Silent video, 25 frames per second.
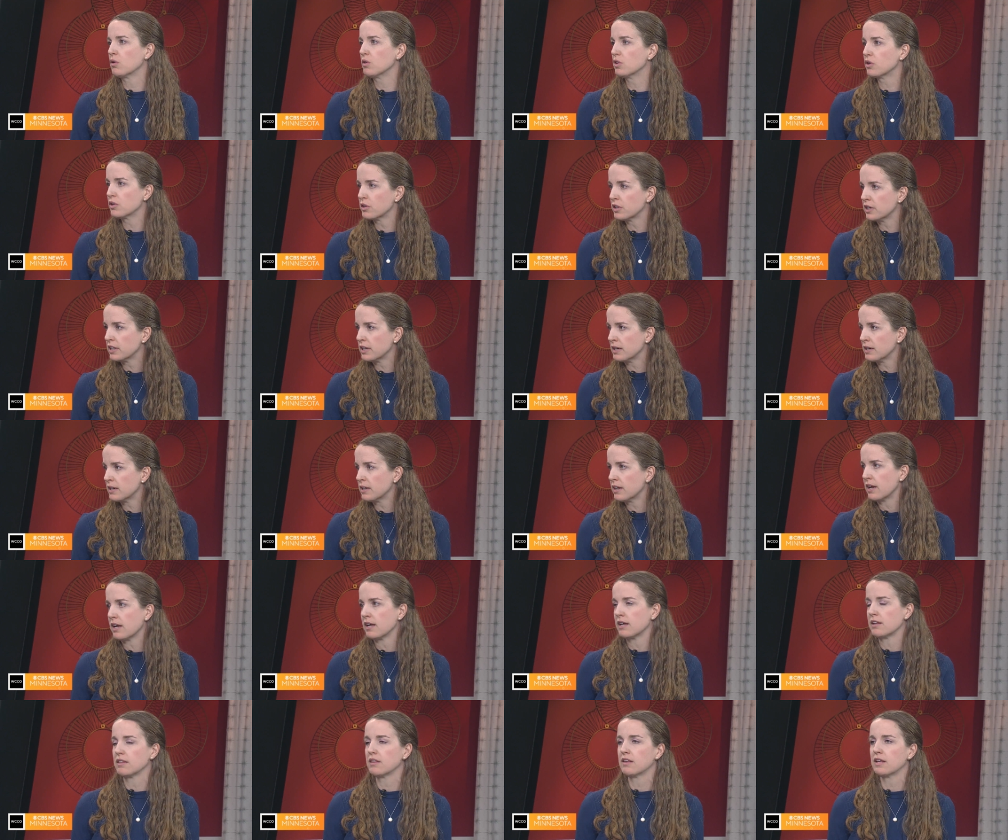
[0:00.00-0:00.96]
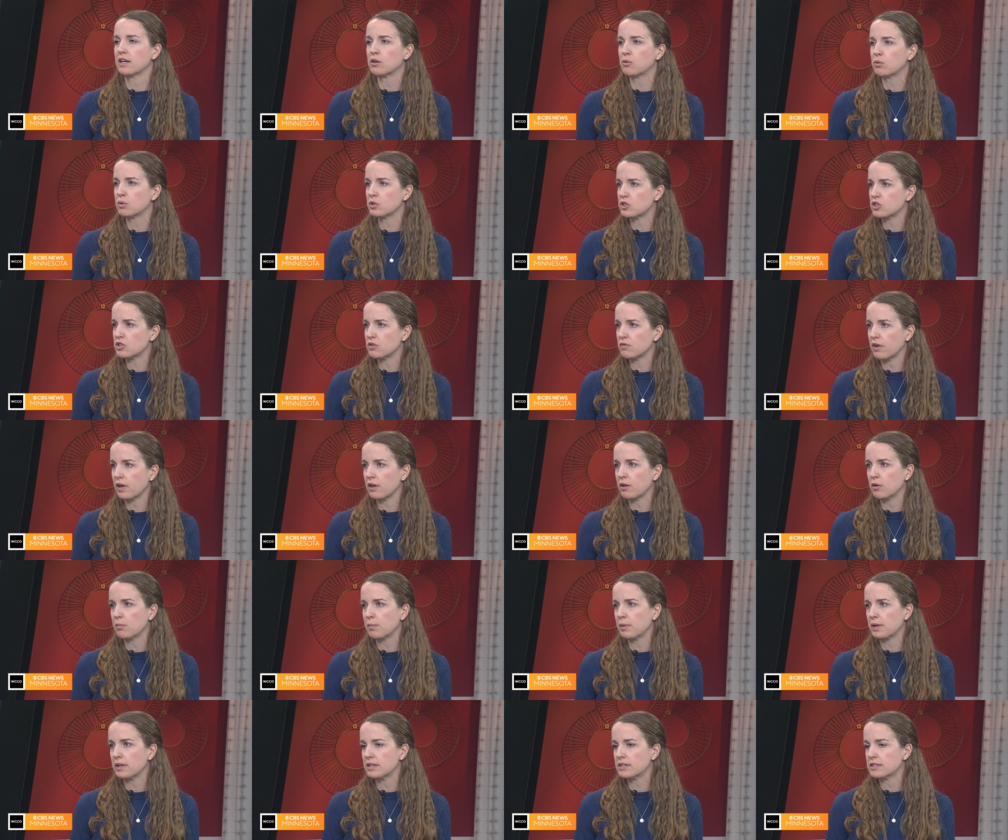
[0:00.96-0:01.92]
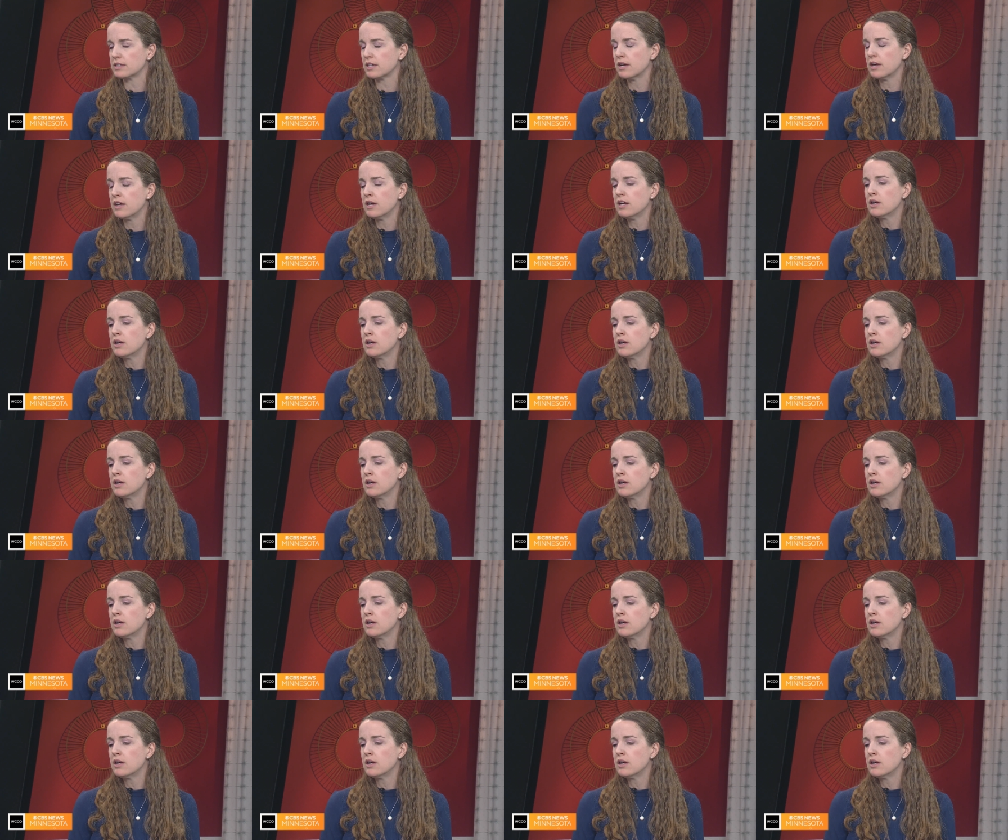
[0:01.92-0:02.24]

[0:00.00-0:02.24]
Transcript: learning and language development.